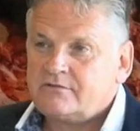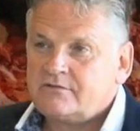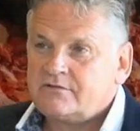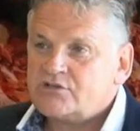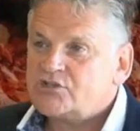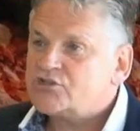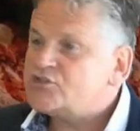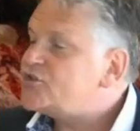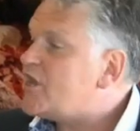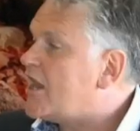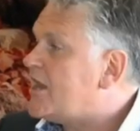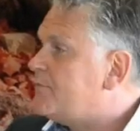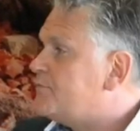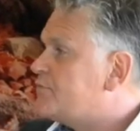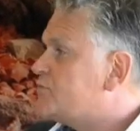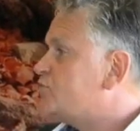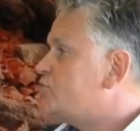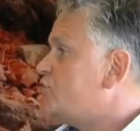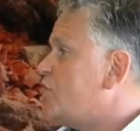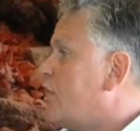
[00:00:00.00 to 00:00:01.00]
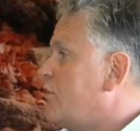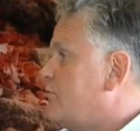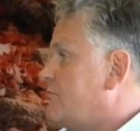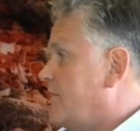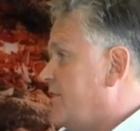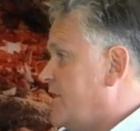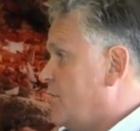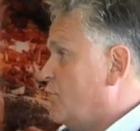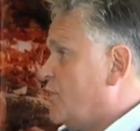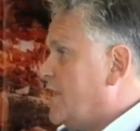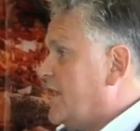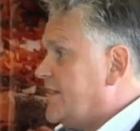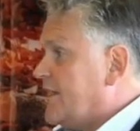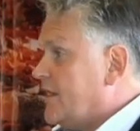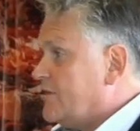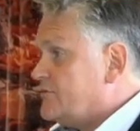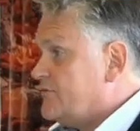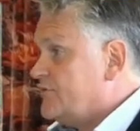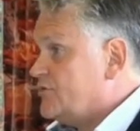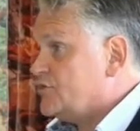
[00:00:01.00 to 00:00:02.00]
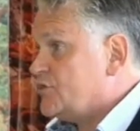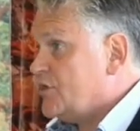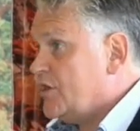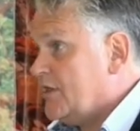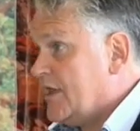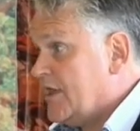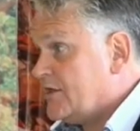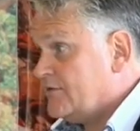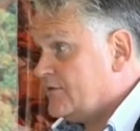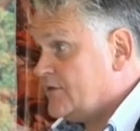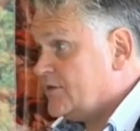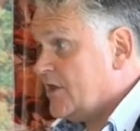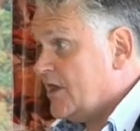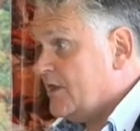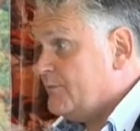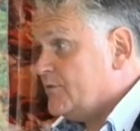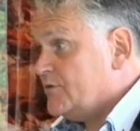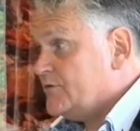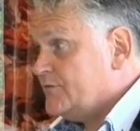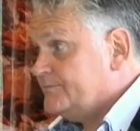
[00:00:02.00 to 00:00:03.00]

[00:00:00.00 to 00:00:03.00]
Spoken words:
shape stone they will get out of the diamond.